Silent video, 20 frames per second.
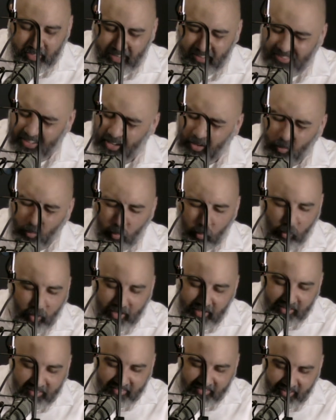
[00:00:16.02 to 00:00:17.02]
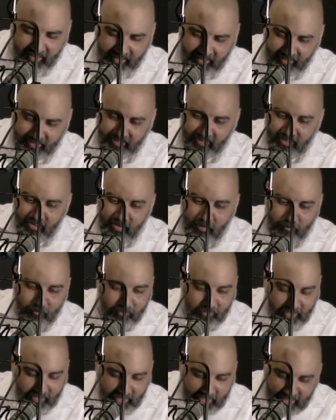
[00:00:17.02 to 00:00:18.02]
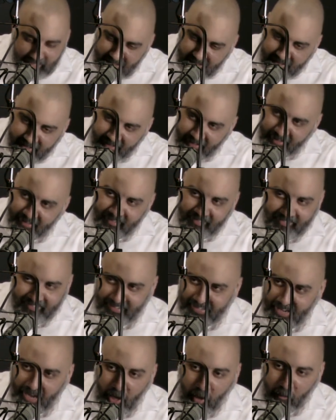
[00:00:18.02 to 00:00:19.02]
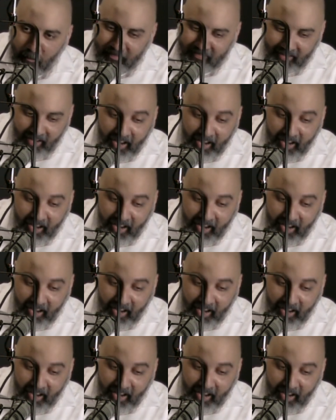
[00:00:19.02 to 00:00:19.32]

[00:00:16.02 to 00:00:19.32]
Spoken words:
I was like, wait a second. Ink and scalps?